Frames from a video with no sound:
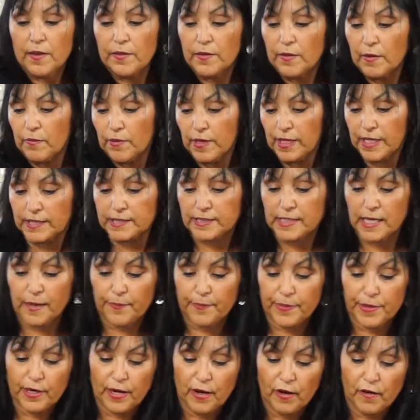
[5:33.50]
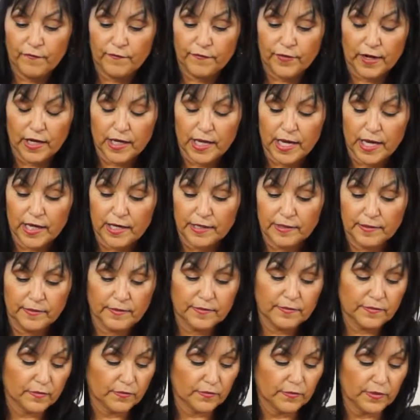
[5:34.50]
Then we're gonna top it off again
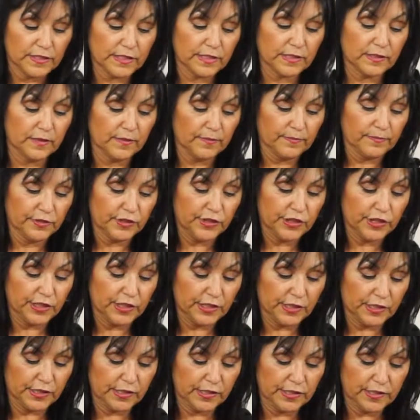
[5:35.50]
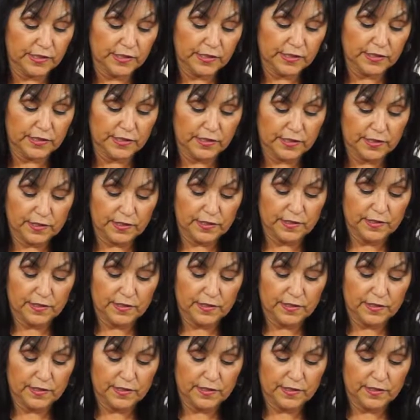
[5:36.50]
with some cheese.